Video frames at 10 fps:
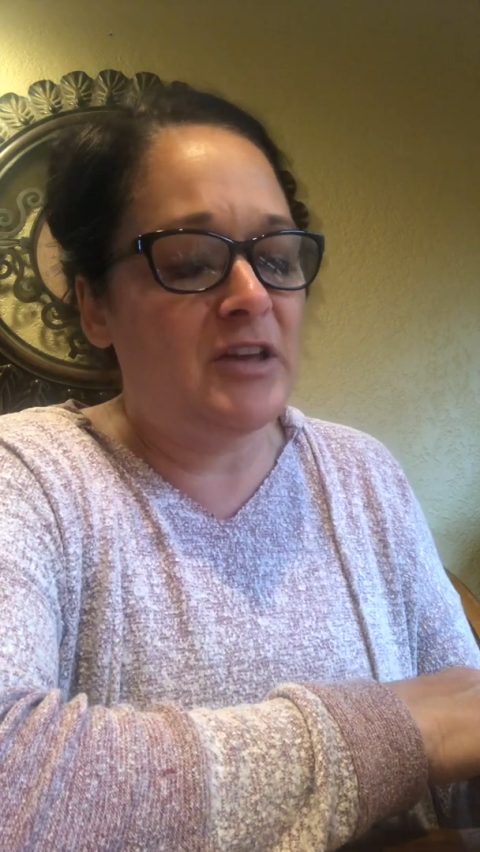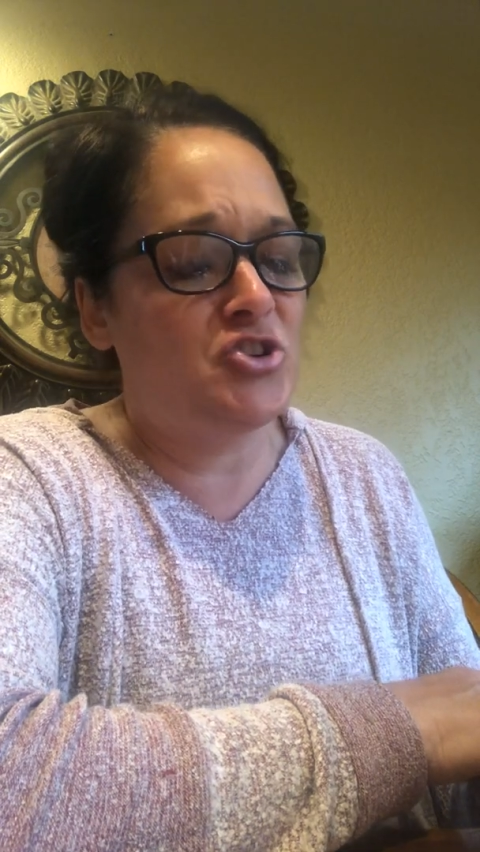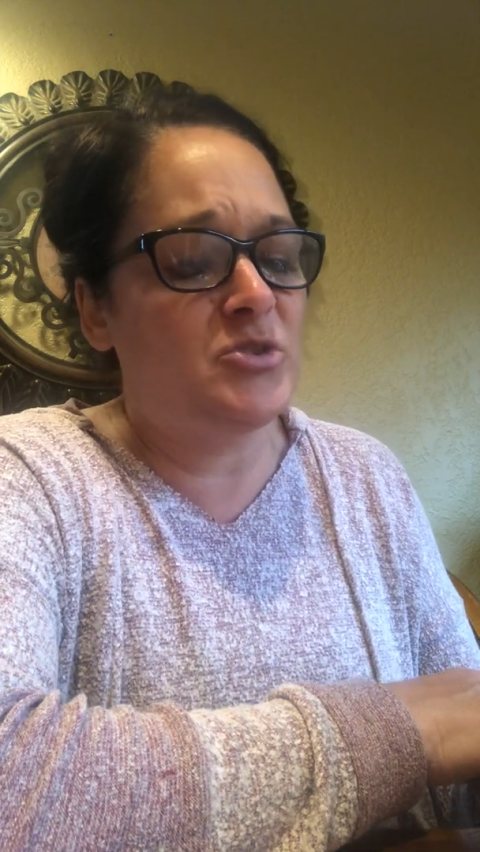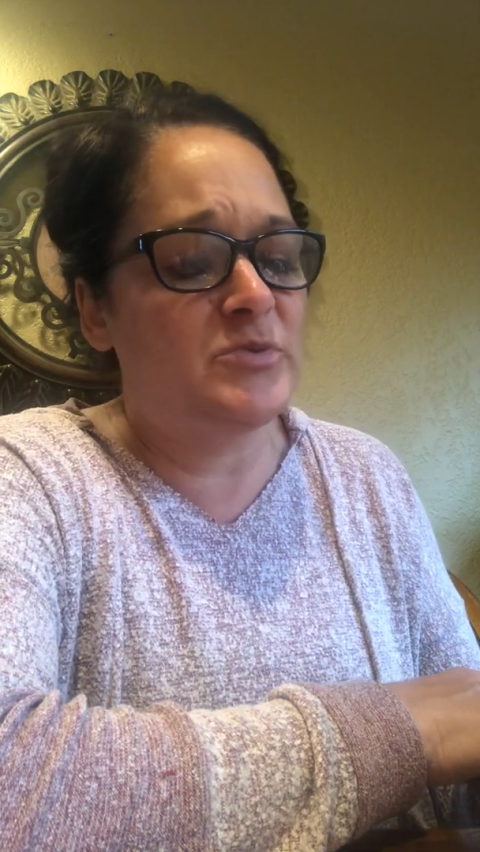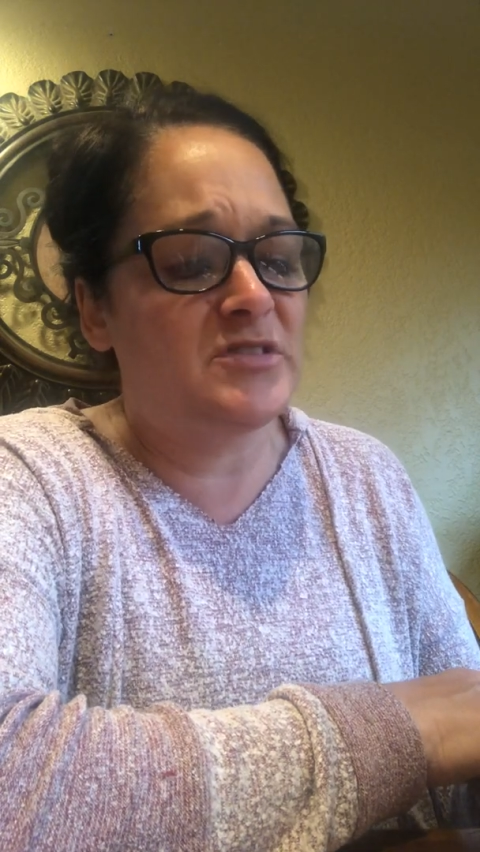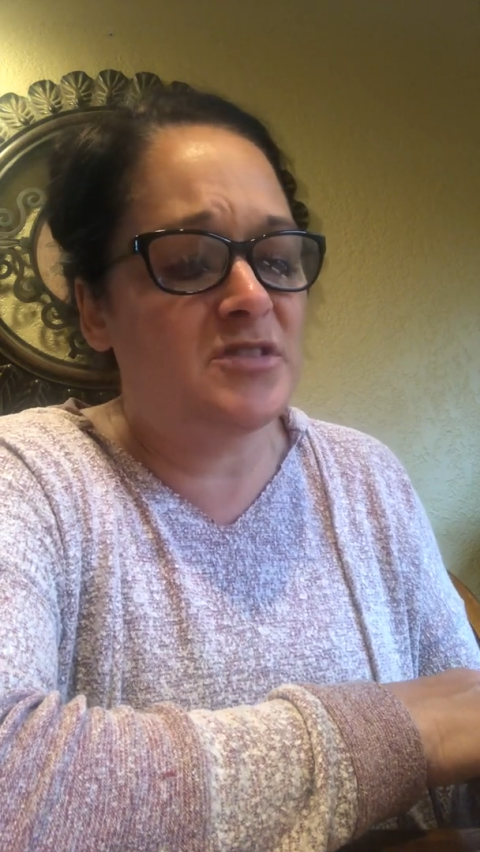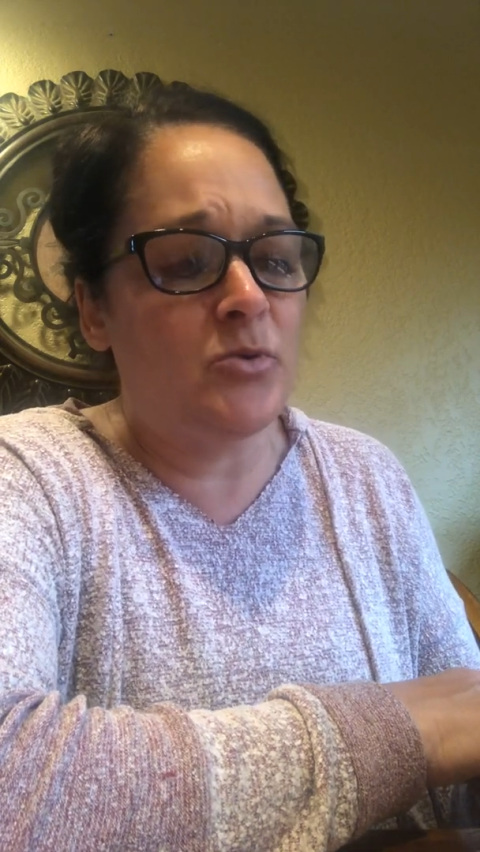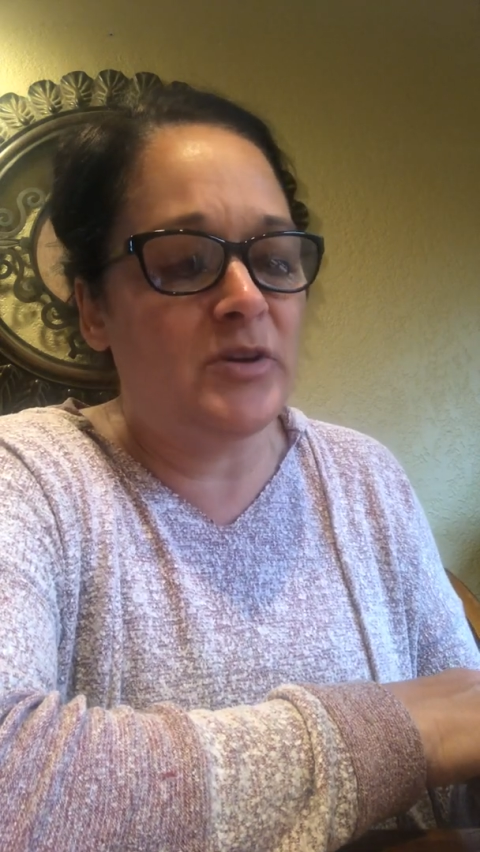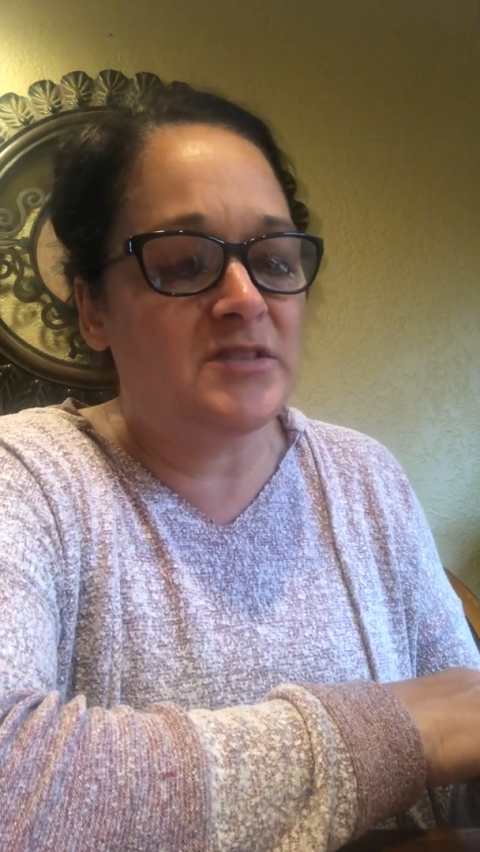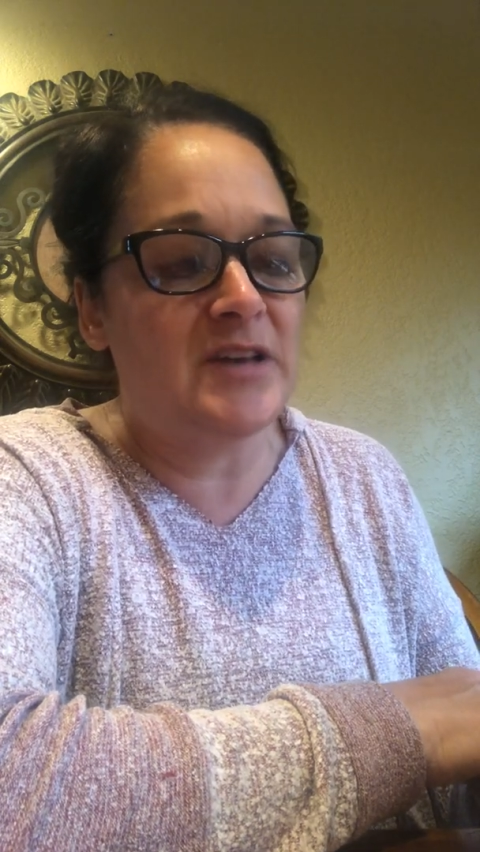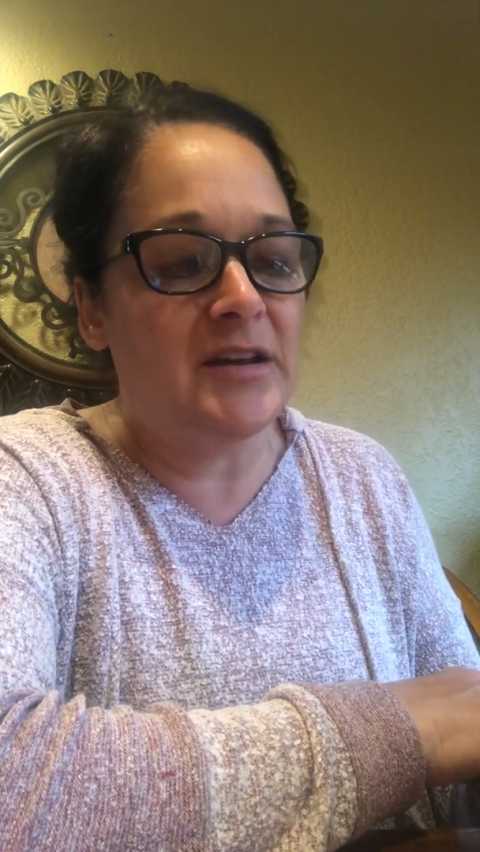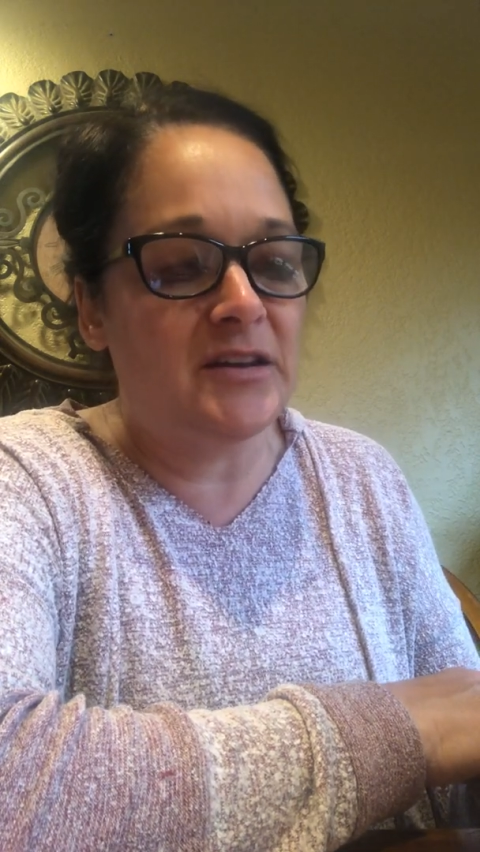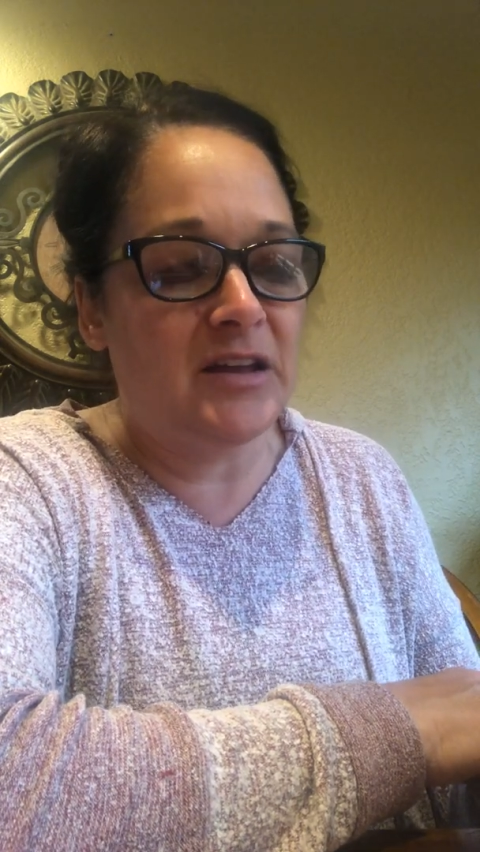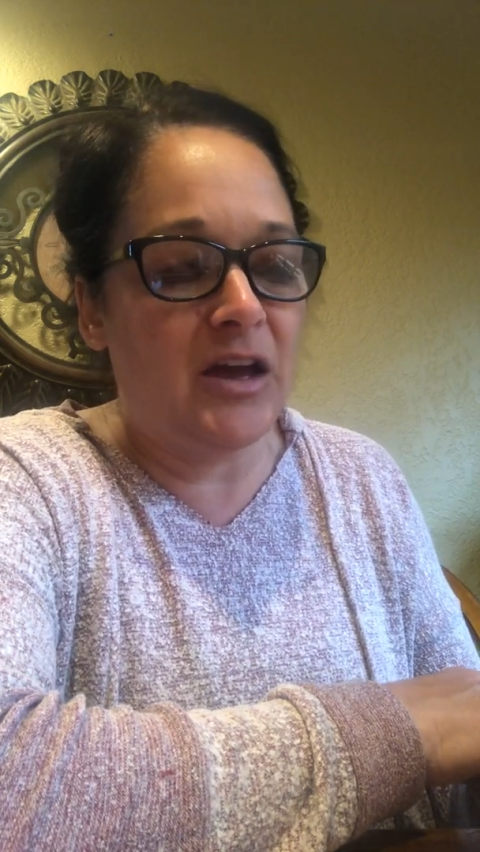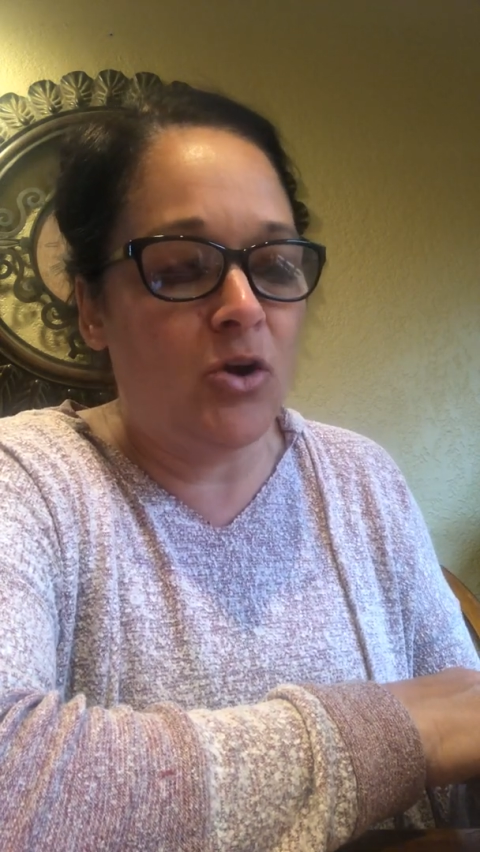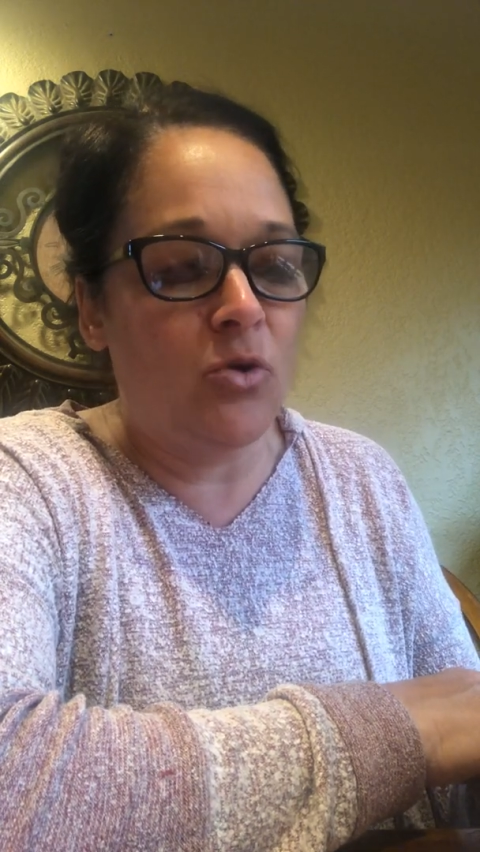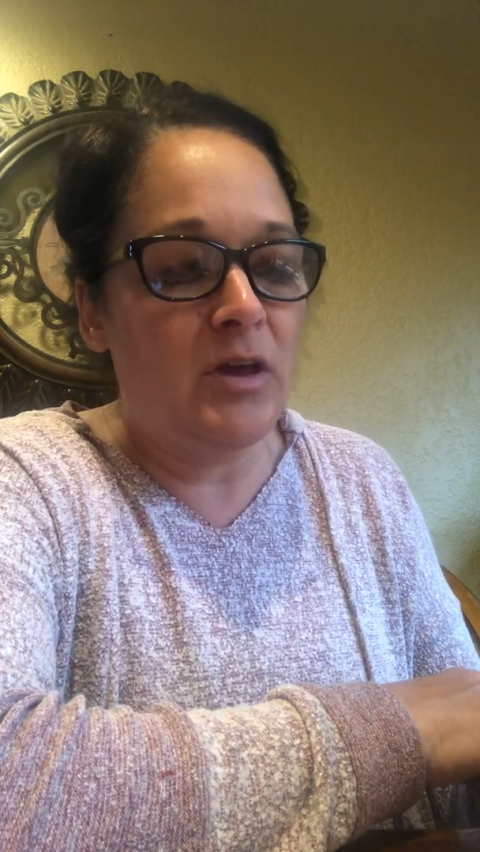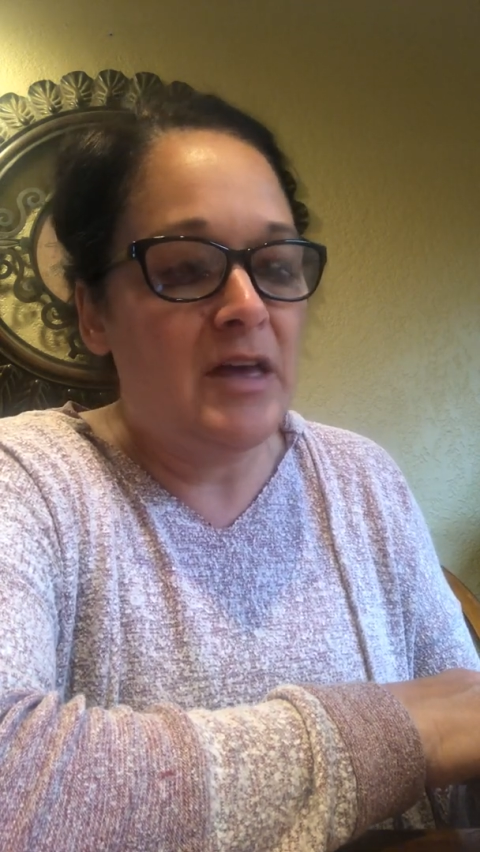and she was so excited to go.